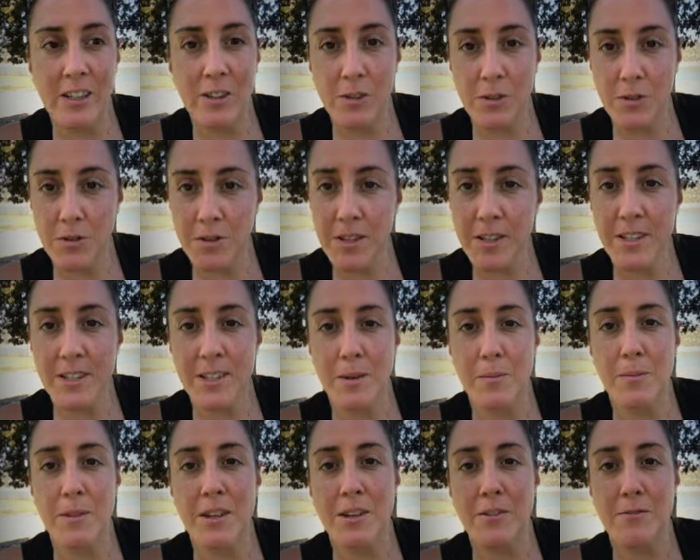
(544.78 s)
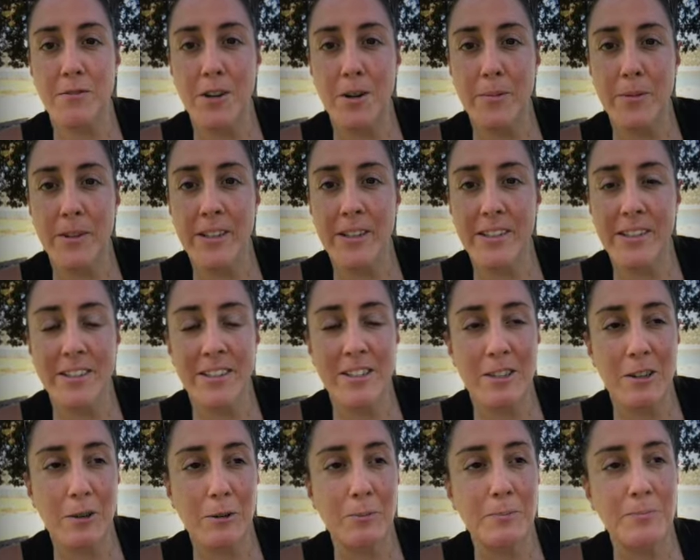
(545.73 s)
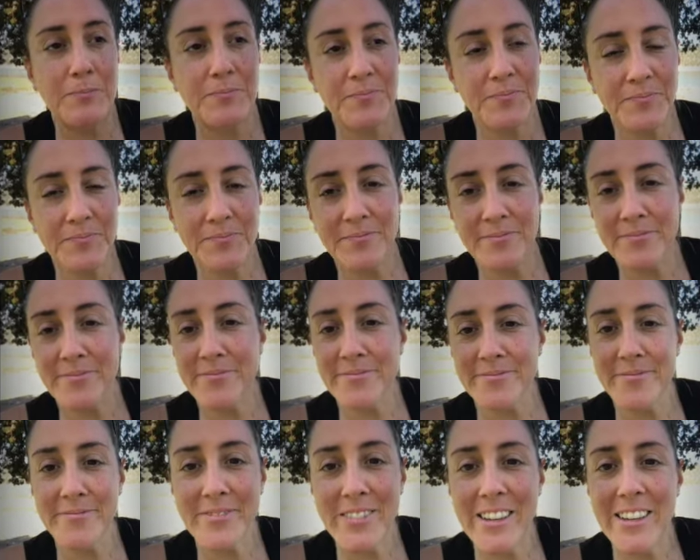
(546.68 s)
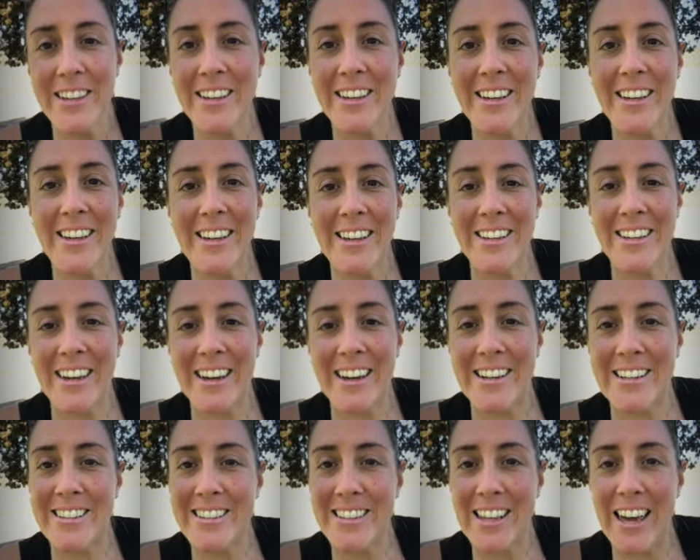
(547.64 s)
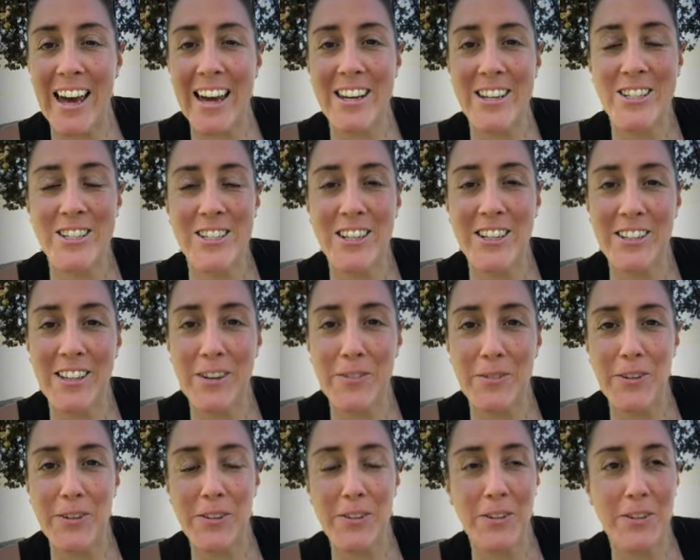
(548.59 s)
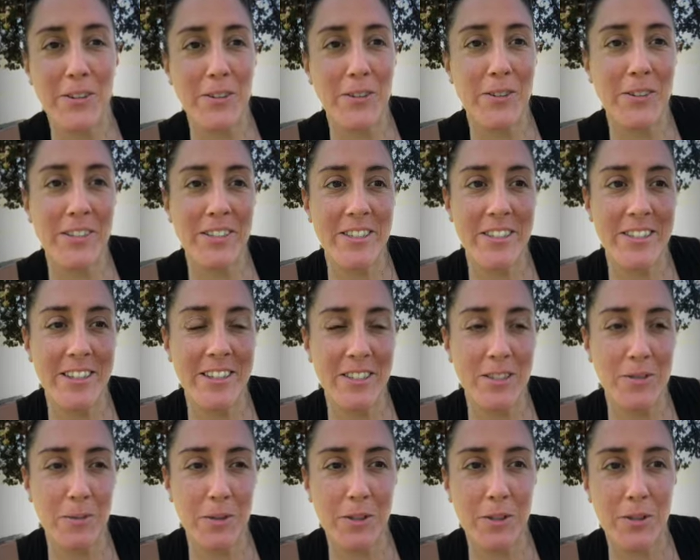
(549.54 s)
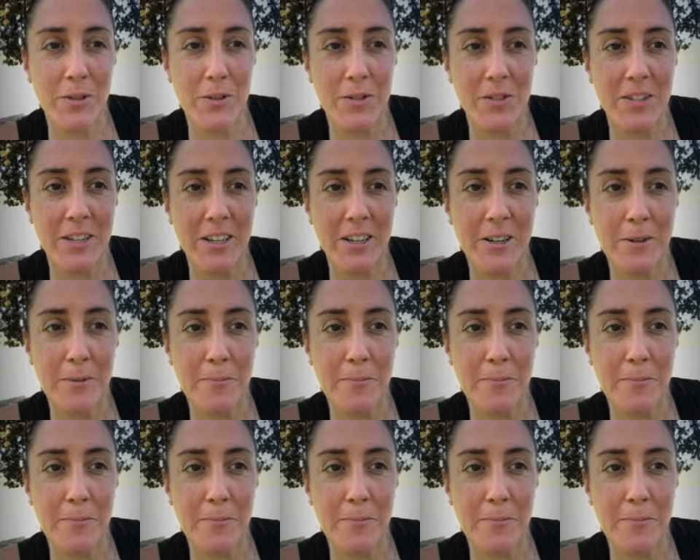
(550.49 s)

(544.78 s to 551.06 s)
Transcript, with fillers: and learning something from it. So yeah, how to share that with you. It's one of those